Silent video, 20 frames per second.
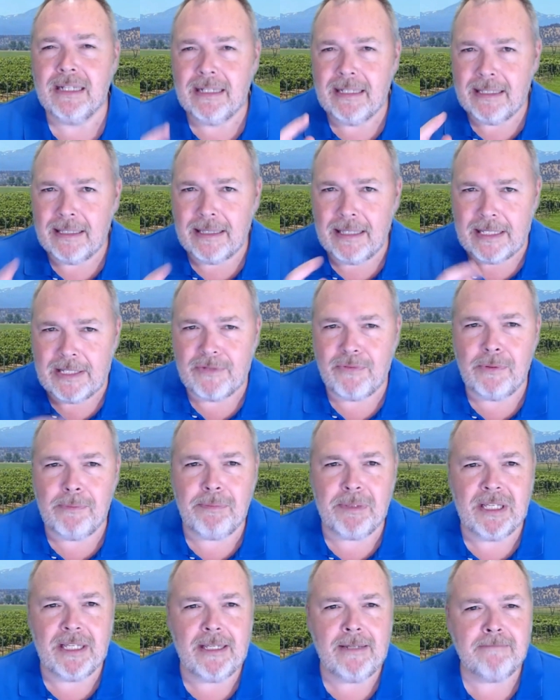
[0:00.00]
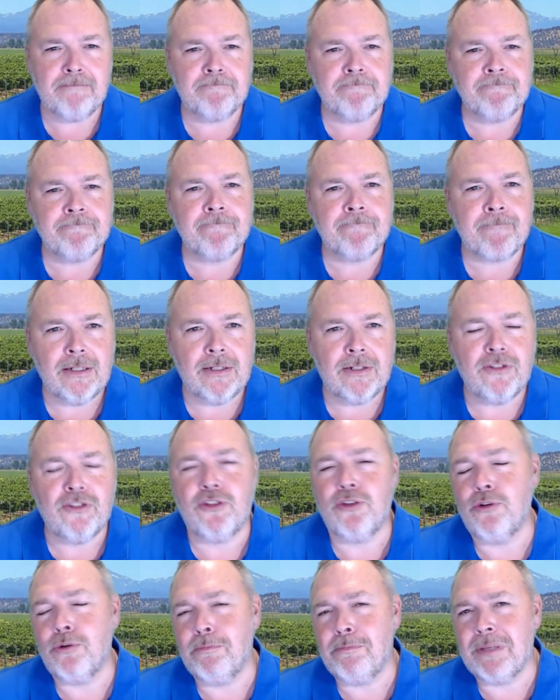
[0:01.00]
These would be
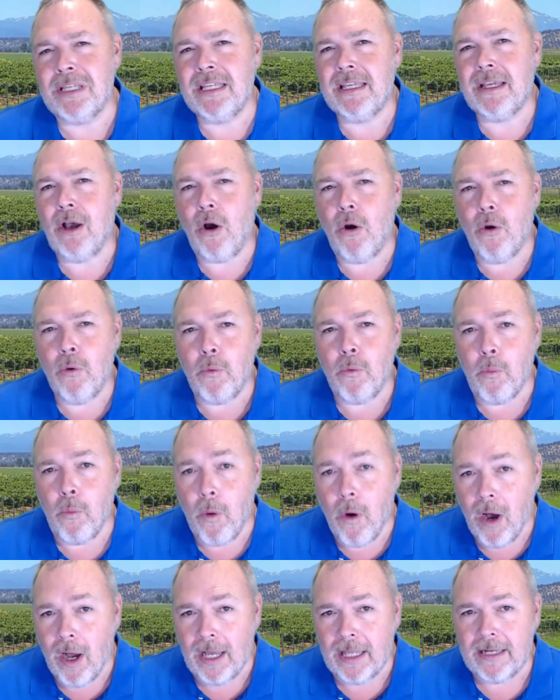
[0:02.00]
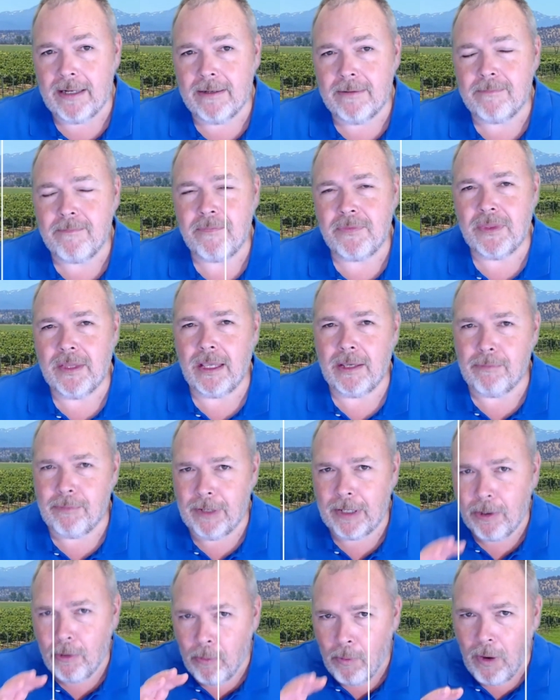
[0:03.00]
2B01, a
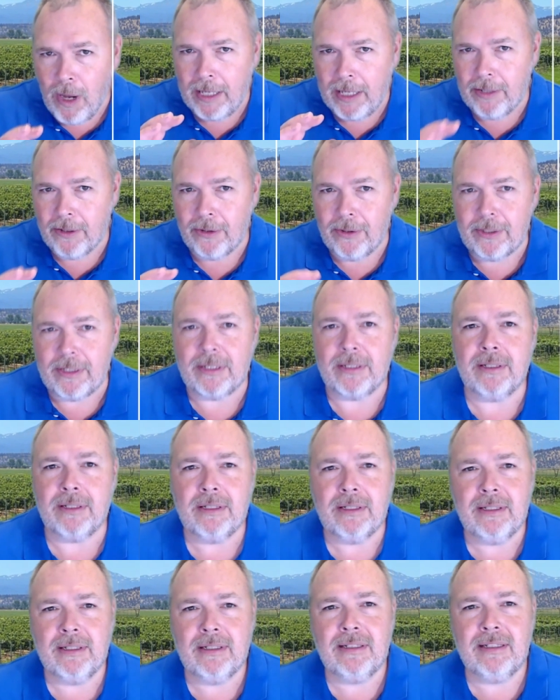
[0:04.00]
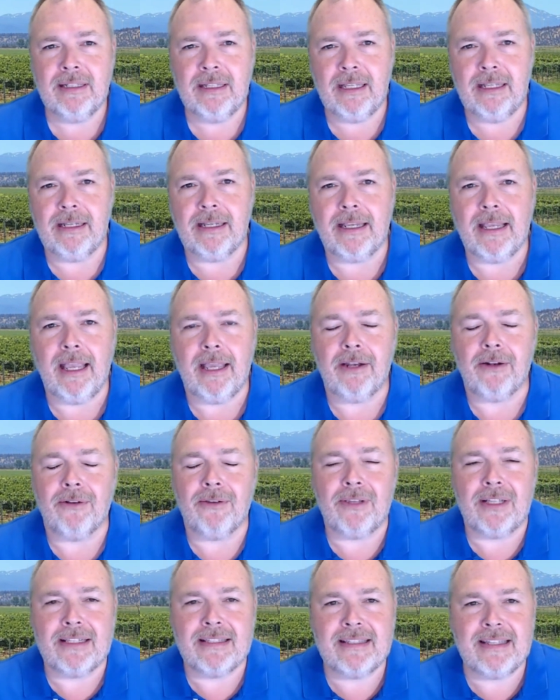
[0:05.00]
required indicator
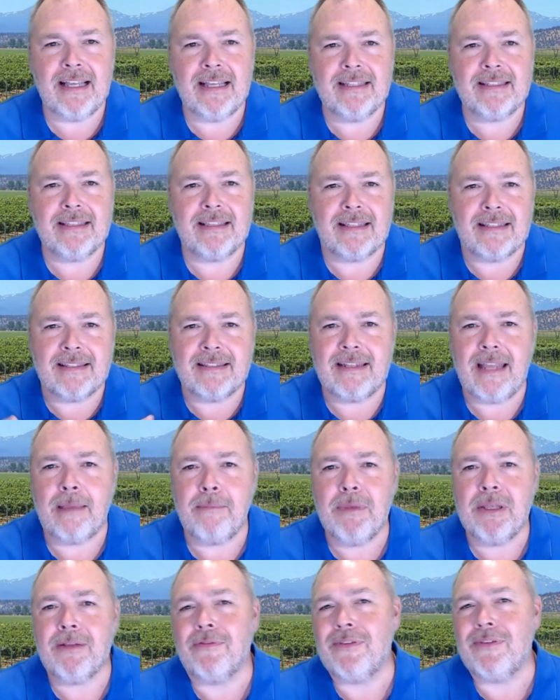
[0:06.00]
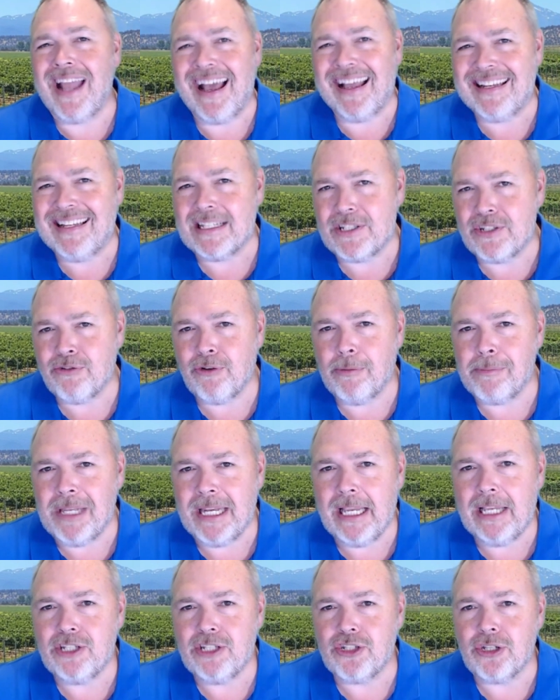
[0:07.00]
that says the statement of
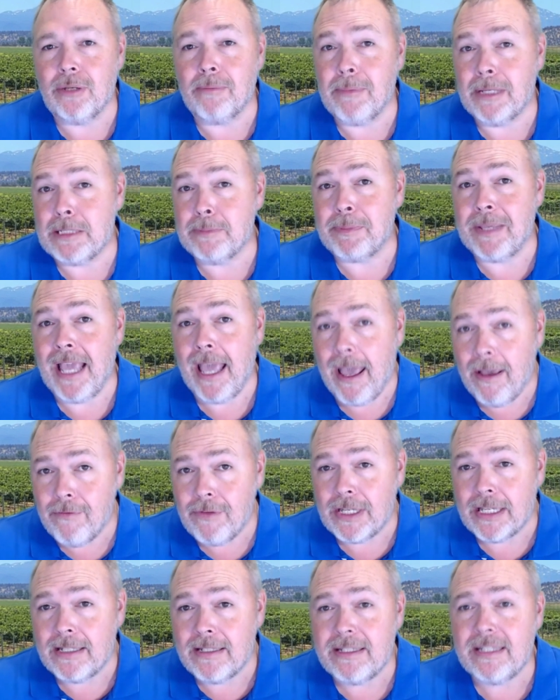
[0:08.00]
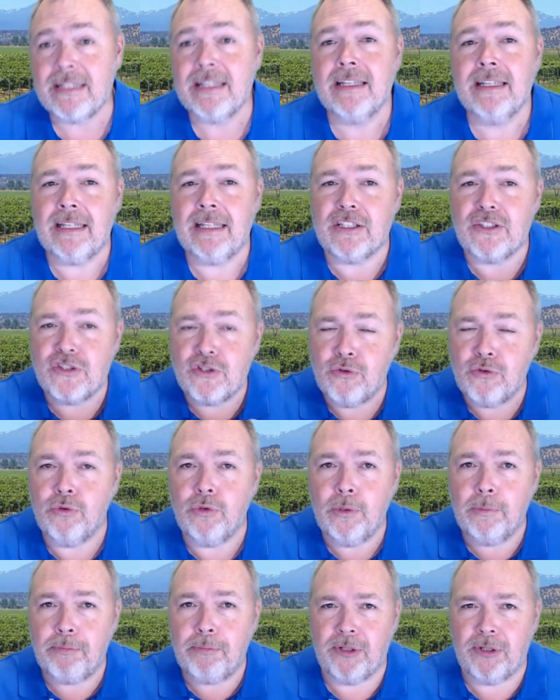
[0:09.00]
non-discrimination must be evident in
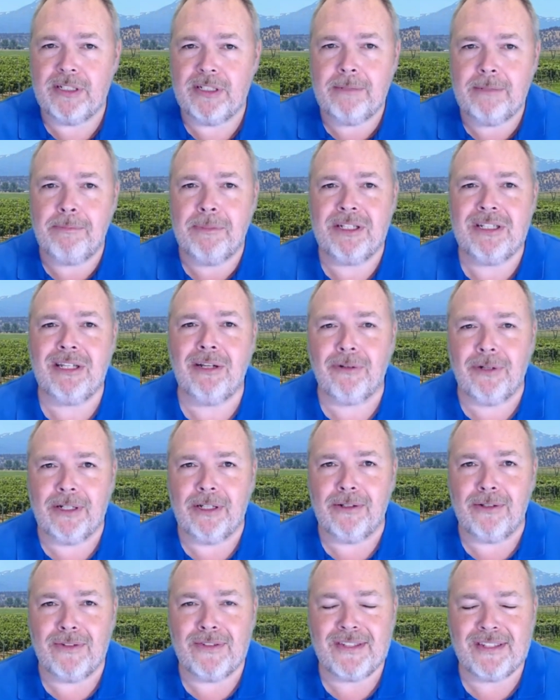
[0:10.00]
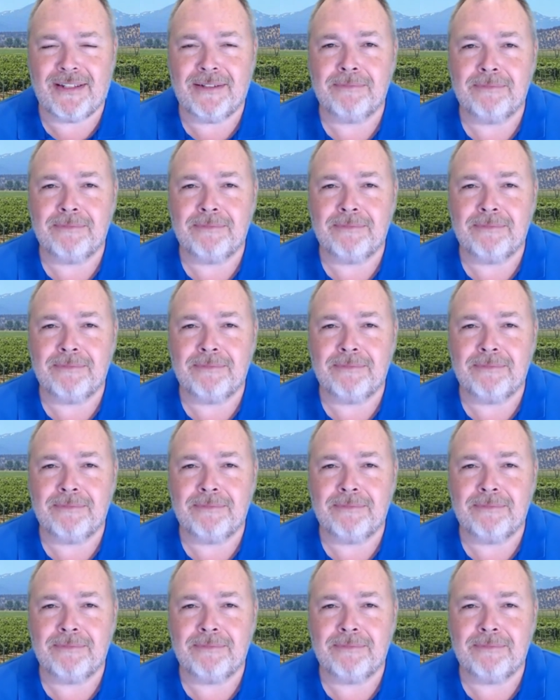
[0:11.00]
school printed materials.